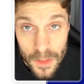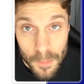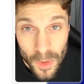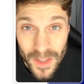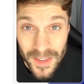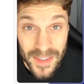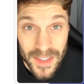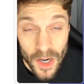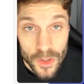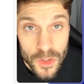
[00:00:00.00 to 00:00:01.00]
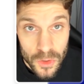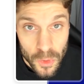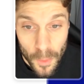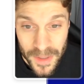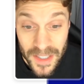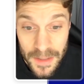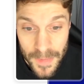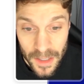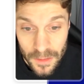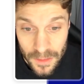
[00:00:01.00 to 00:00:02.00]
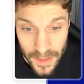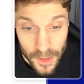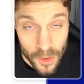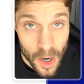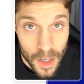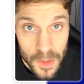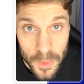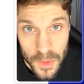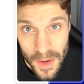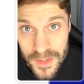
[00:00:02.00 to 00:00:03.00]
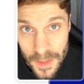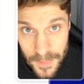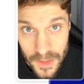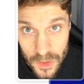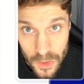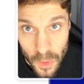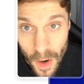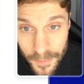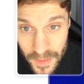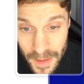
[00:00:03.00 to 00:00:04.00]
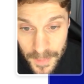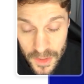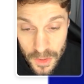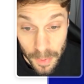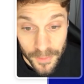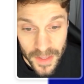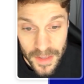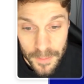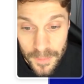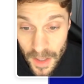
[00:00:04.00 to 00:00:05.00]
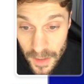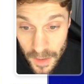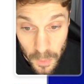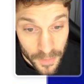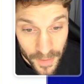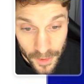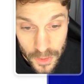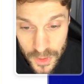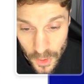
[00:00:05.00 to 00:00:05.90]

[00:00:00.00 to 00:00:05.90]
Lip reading: the more likely they are to open an email later on when you have something to offer them and to provide them with value.